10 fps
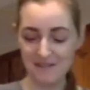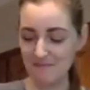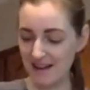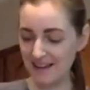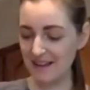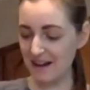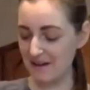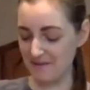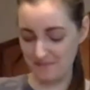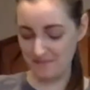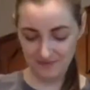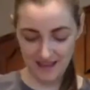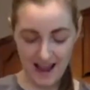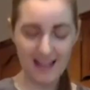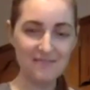my,
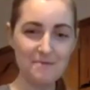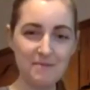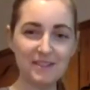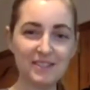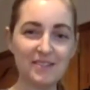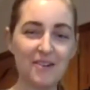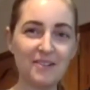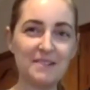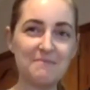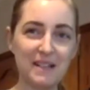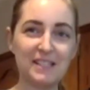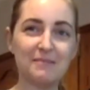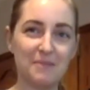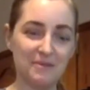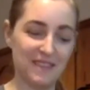I even put salt in my
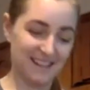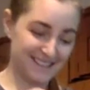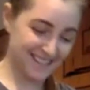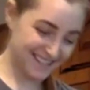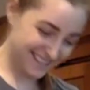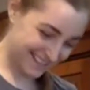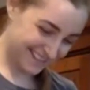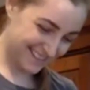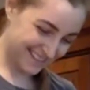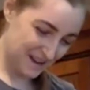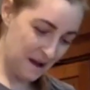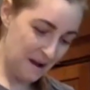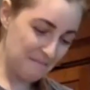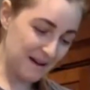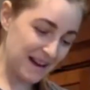smoothies.
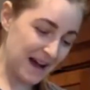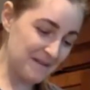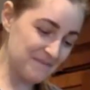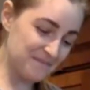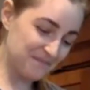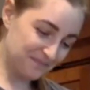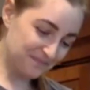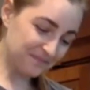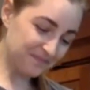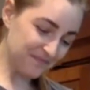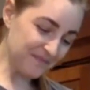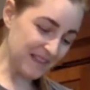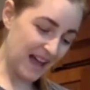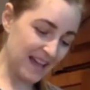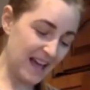But I
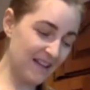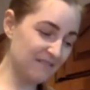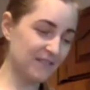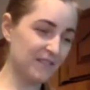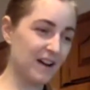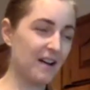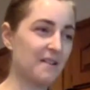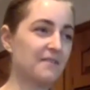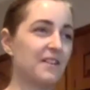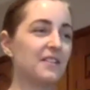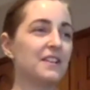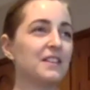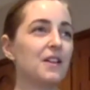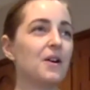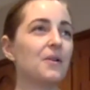have very
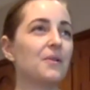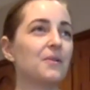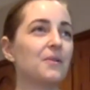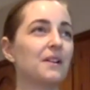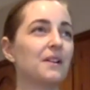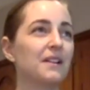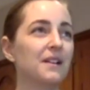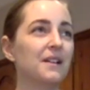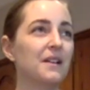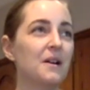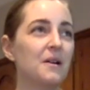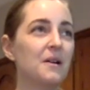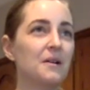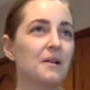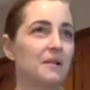low
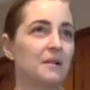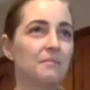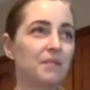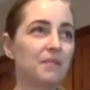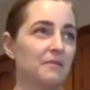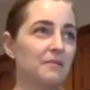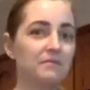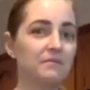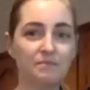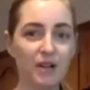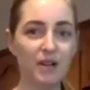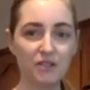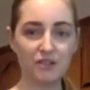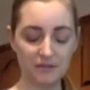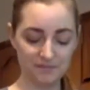blood
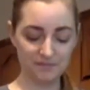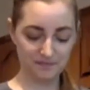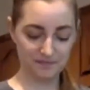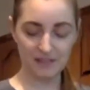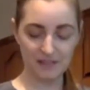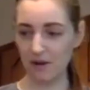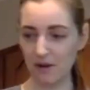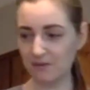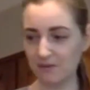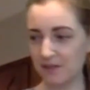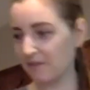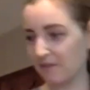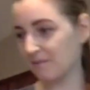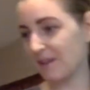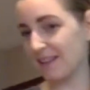pressure. So
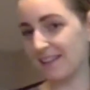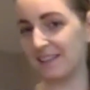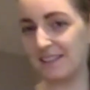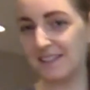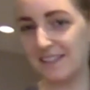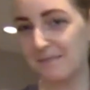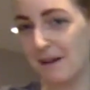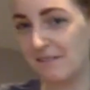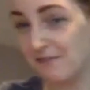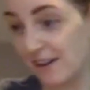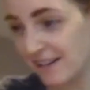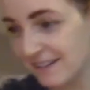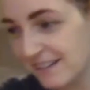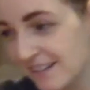salt for me is my friend.